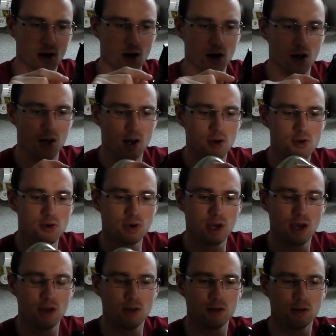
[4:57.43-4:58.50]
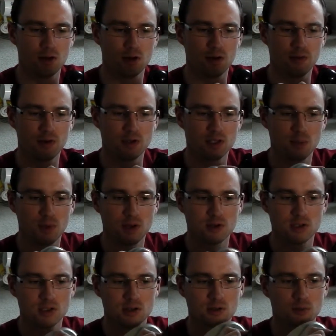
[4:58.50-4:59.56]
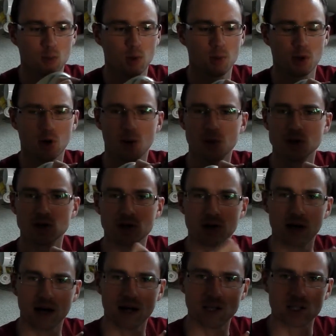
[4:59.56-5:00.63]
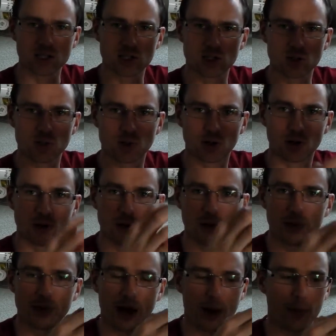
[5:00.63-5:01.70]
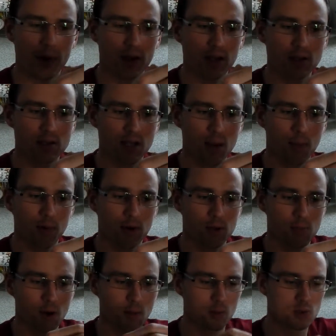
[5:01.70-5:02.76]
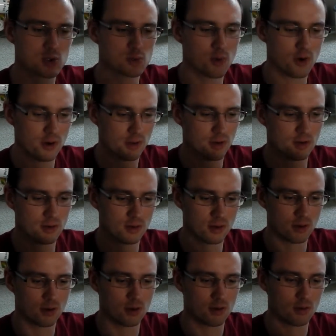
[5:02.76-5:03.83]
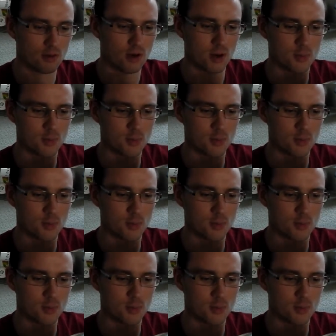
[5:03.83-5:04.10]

I know you can, and I think someone else said in one of my comments, you can actually super glue that bit into that body, but I'm just worried that I